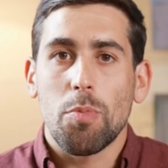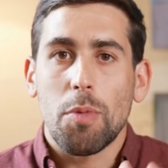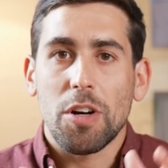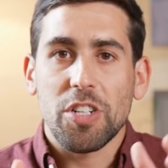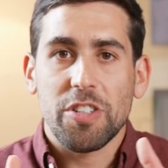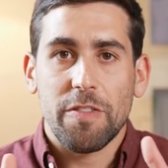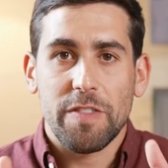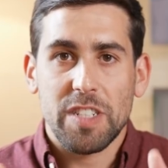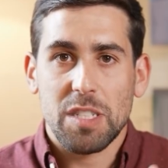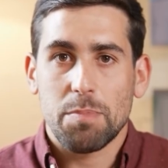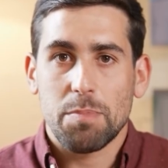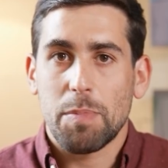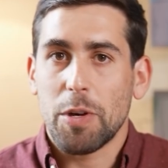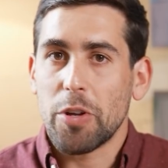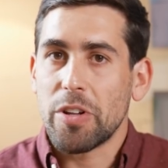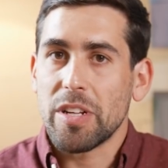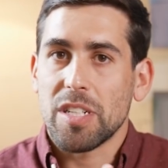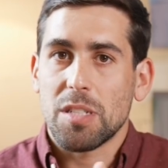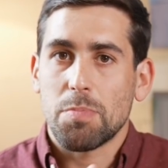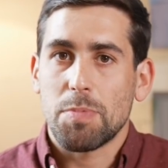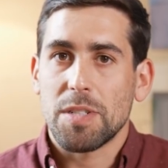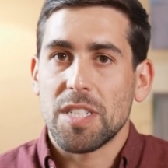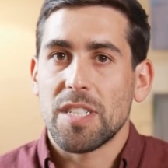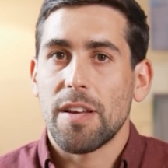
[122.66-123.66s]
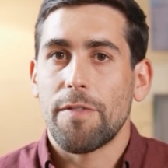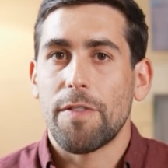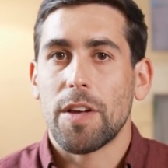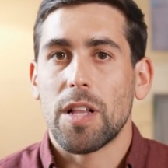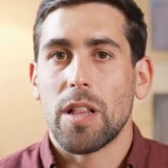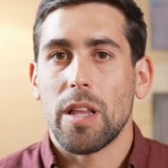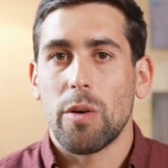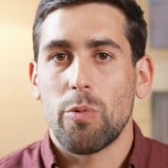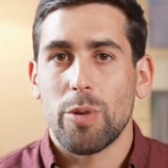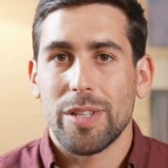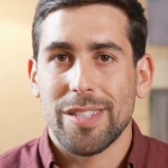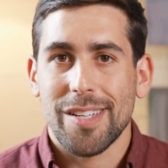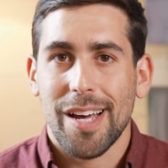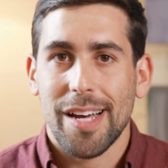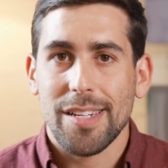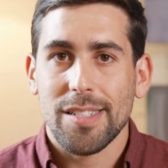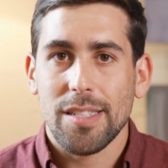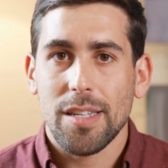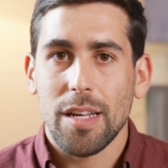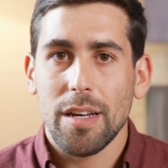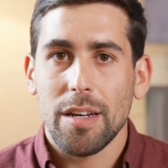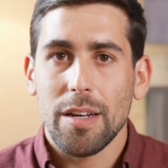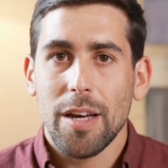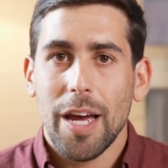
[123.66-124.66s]
much of his building, specifically with
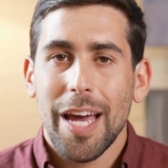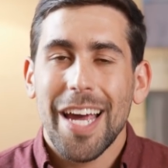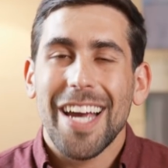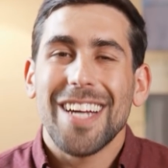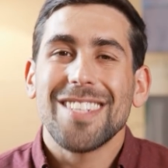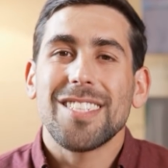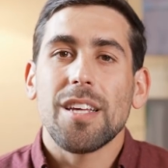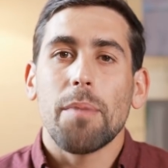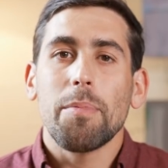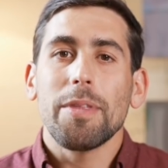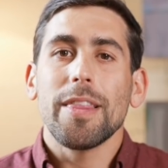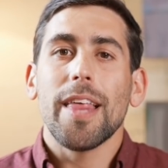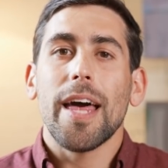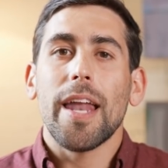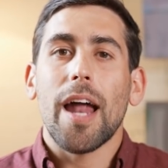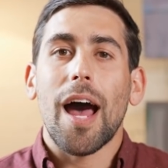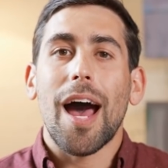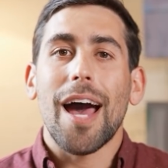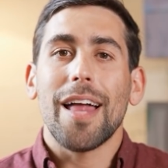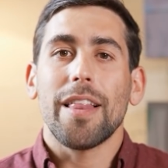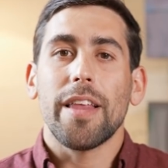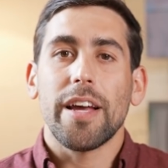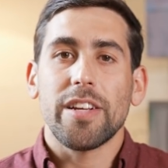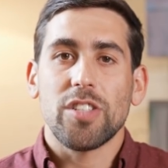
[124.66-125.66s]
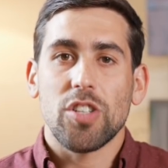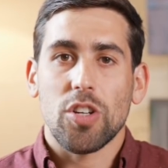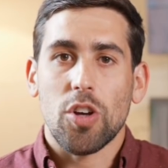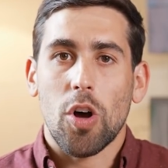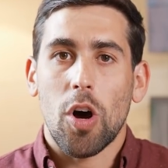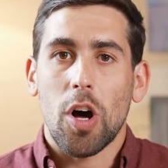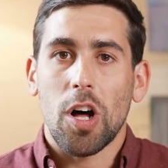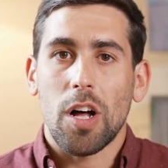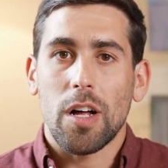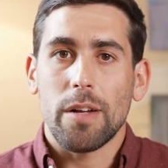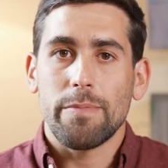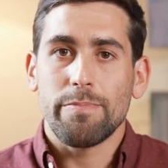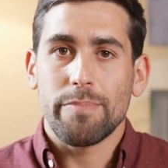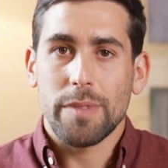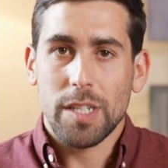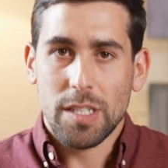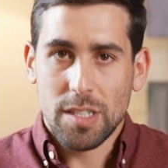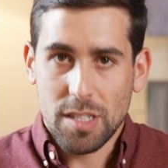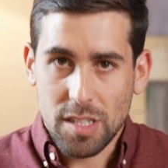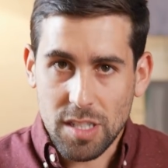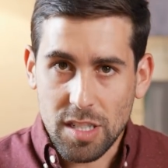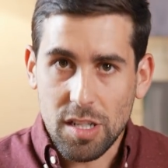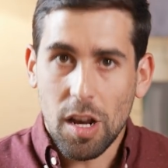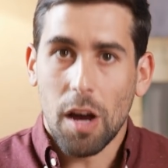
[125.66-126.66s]
Tesla, is something that I like to call
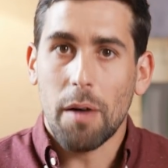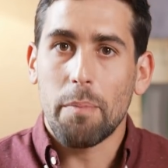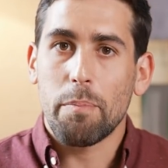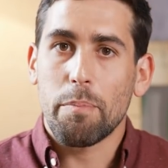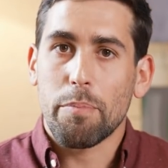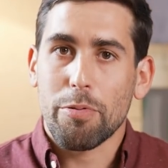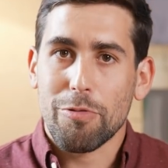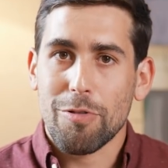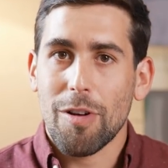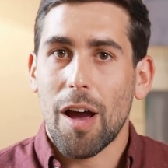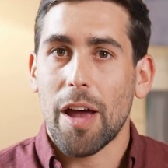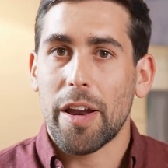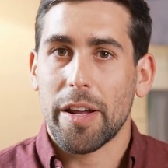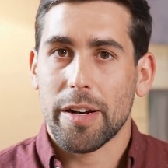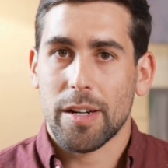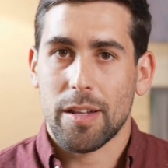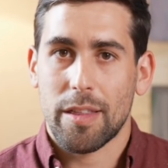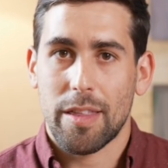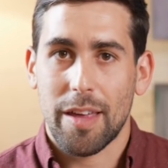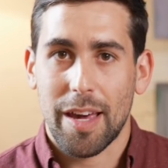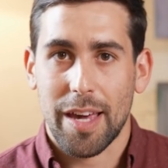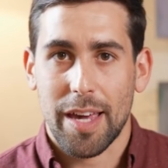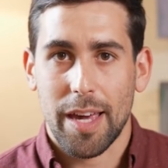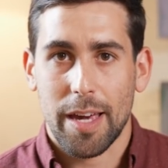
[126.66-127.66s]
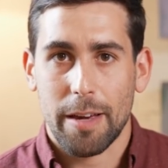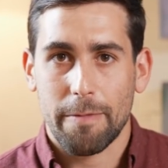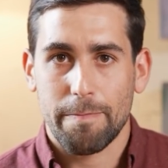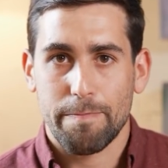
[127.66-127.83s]
sum product thinking.